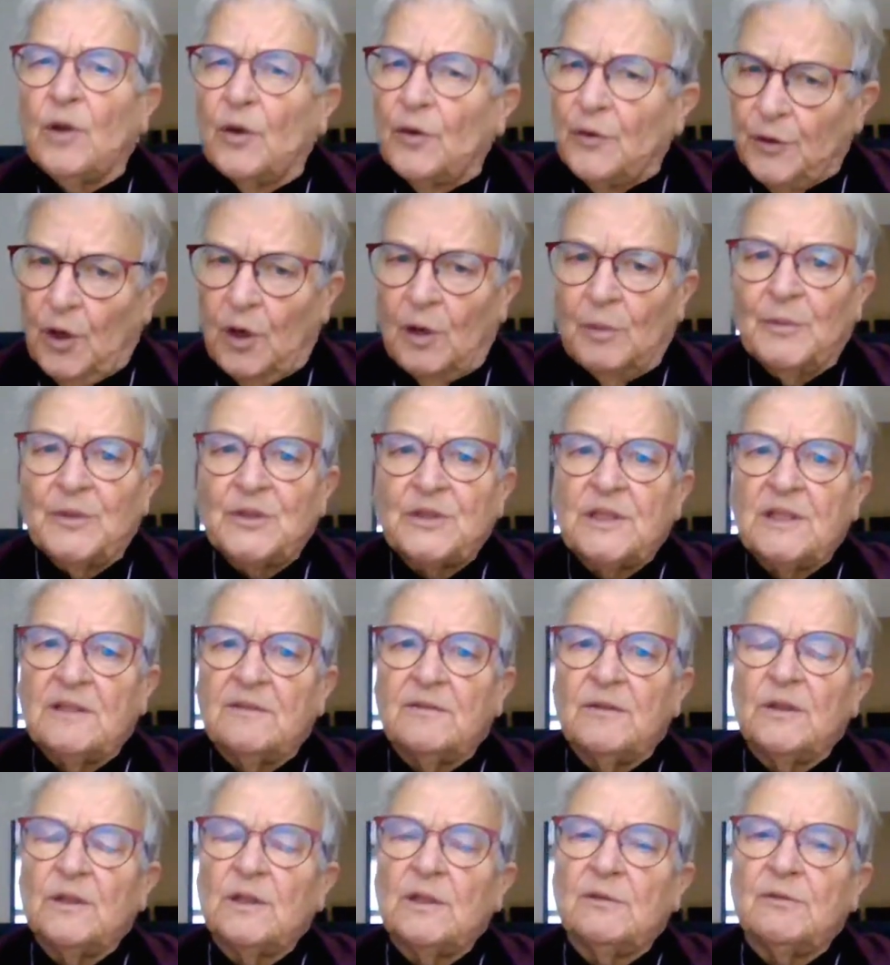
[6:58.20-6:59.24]
not
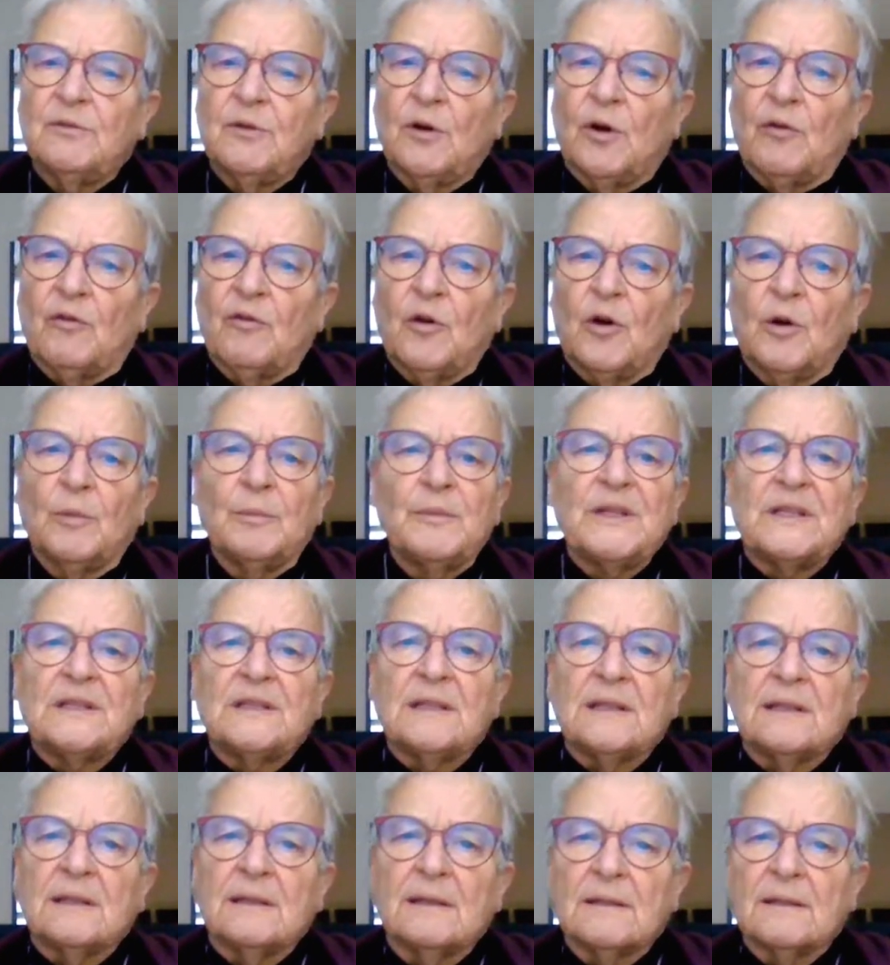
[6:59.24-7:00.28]
normative
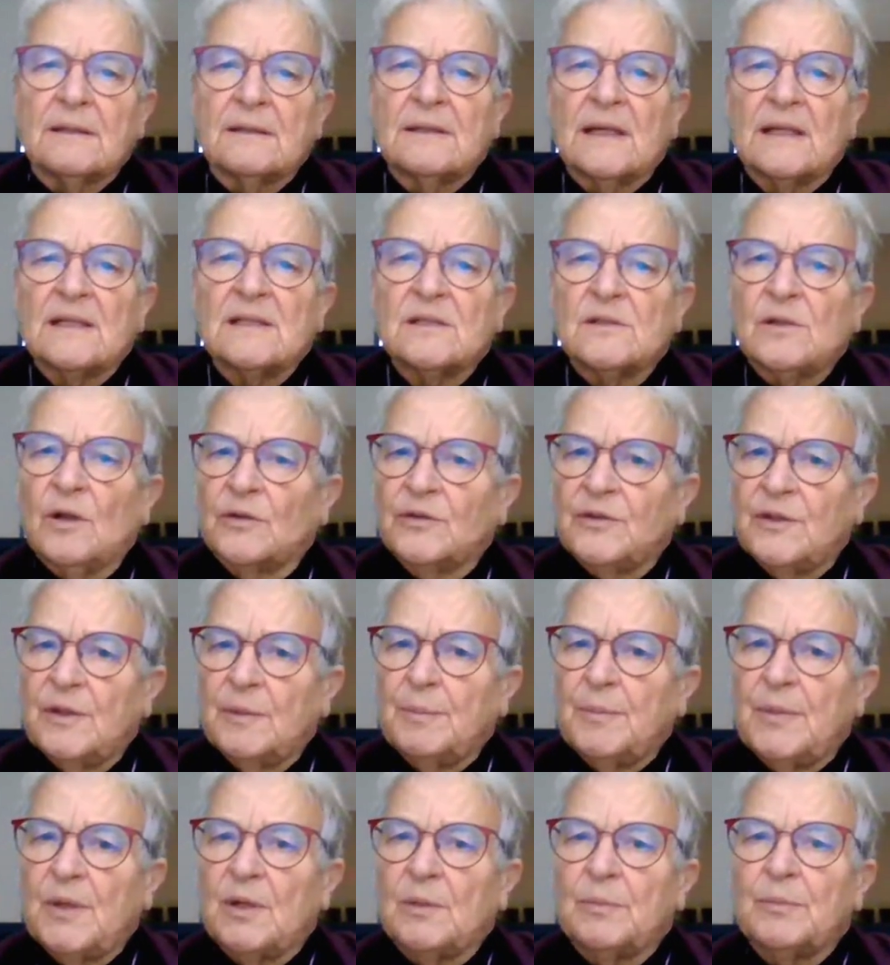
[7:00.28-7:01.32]
uniformity, that's not
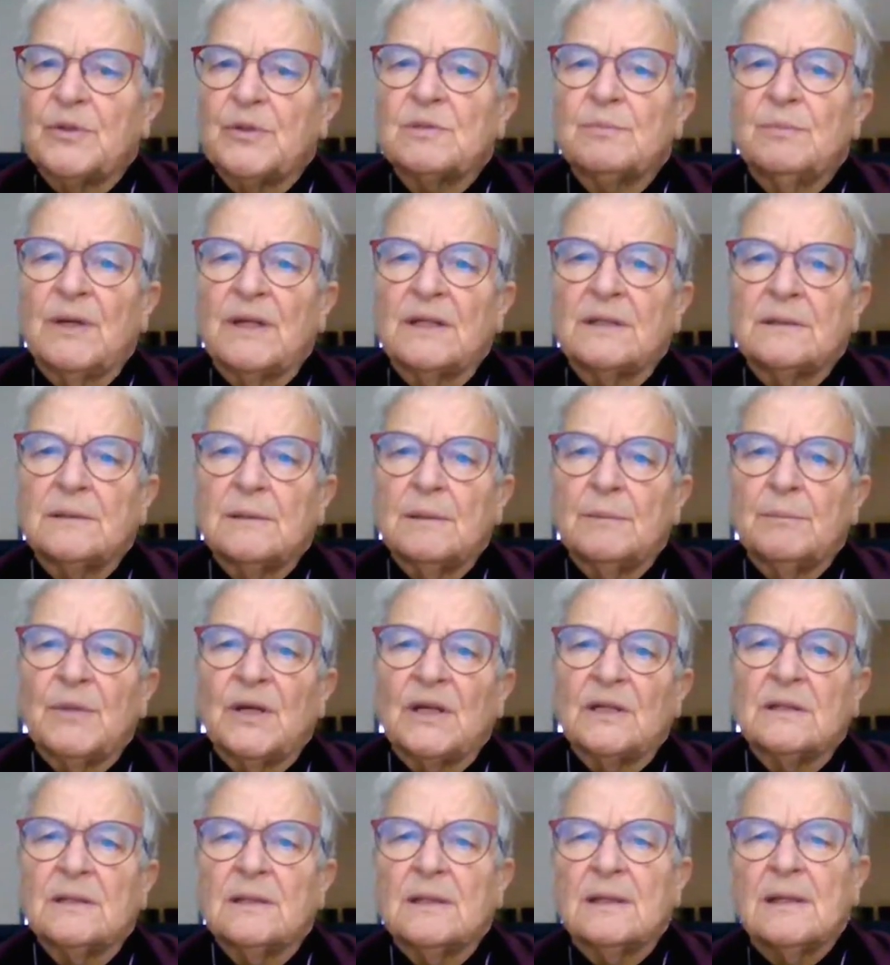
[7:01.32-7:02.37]
the purpose,
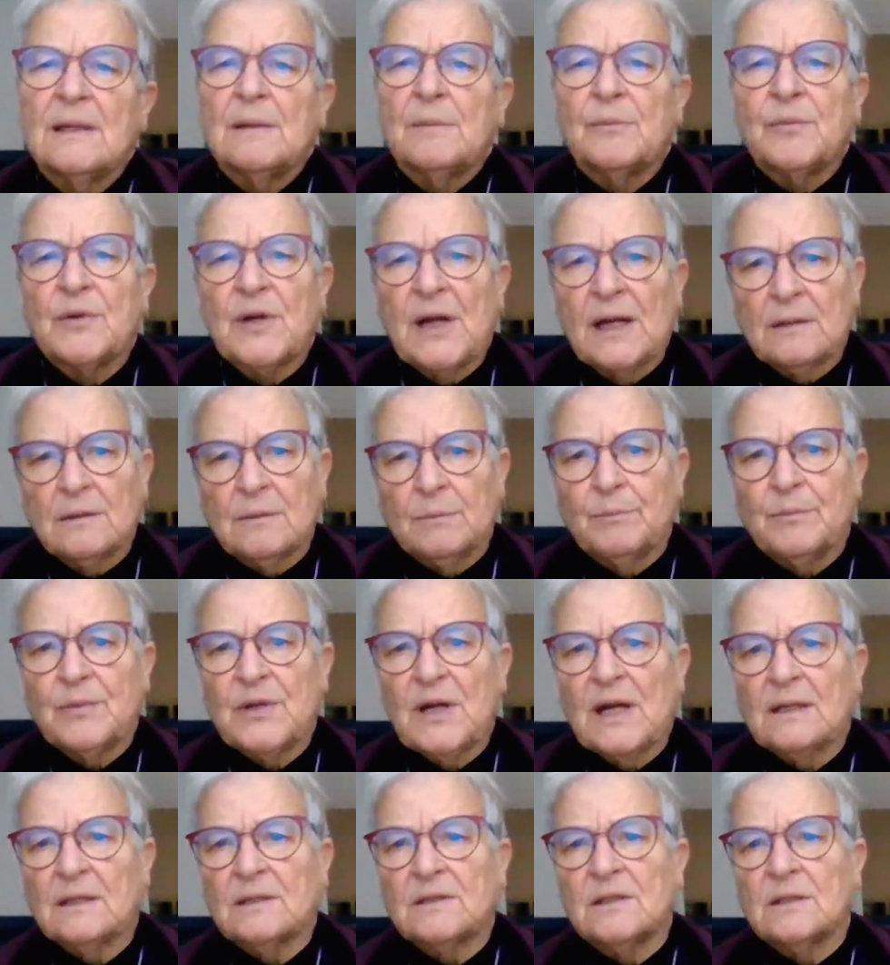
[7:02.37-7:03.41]
but
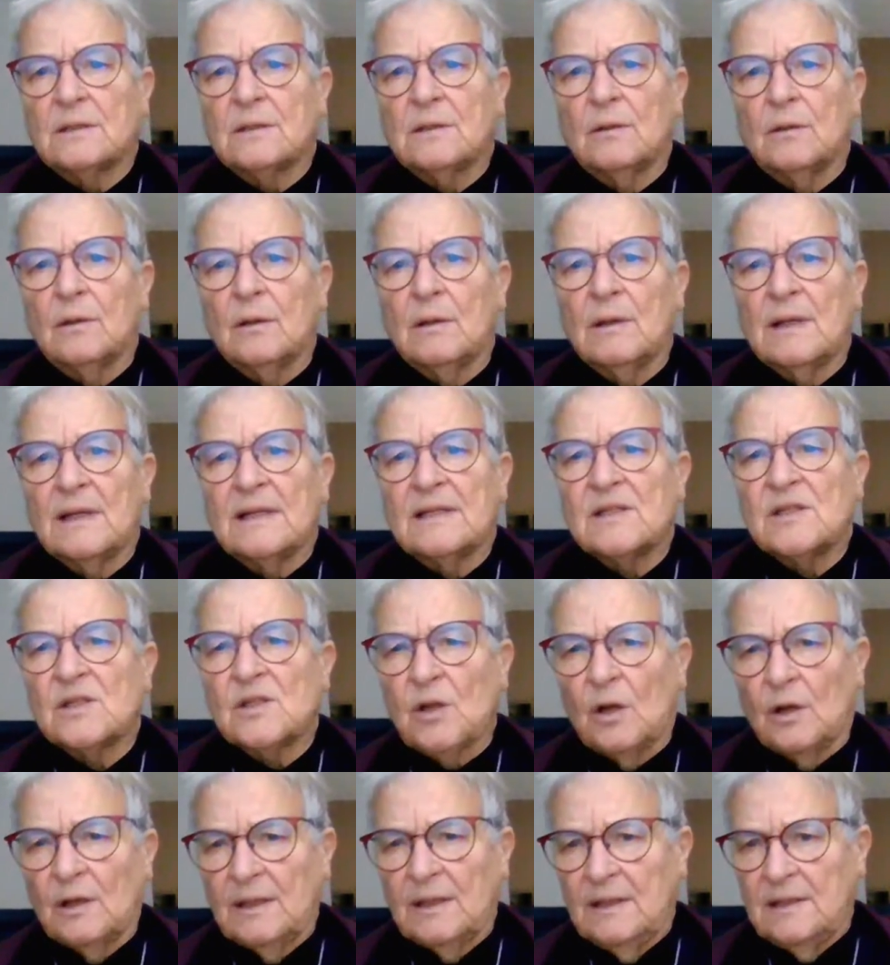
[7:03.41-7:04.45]
practical and
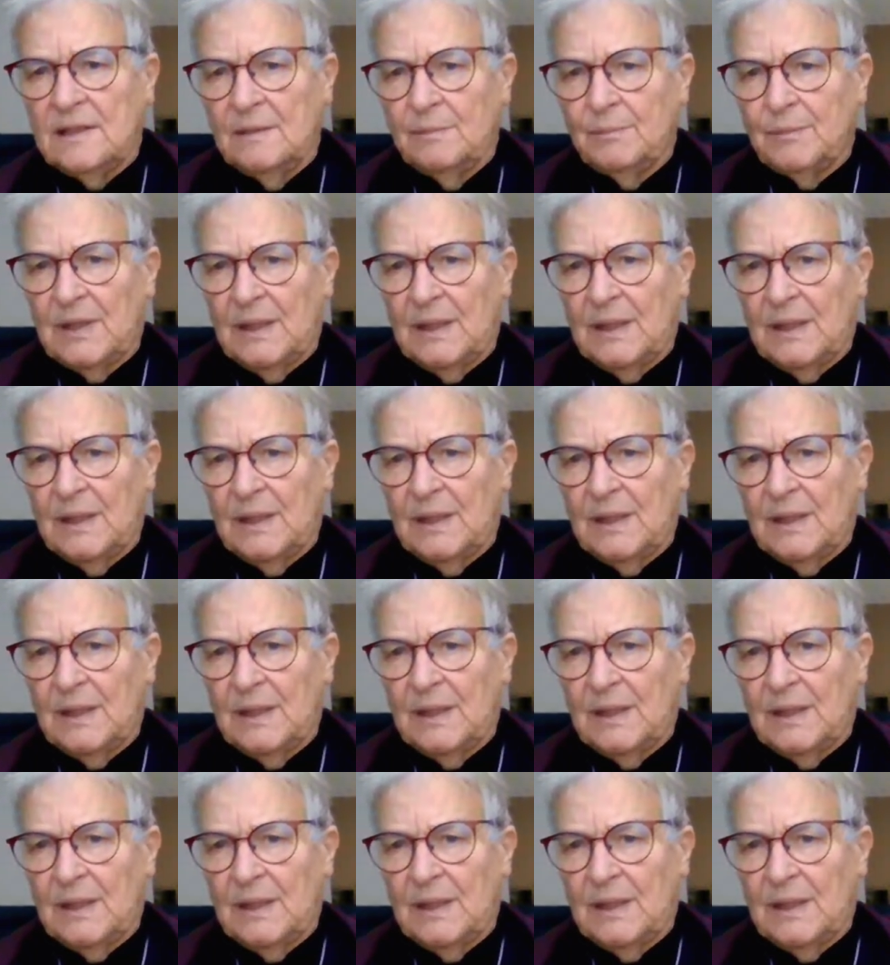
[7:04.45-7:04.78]
solid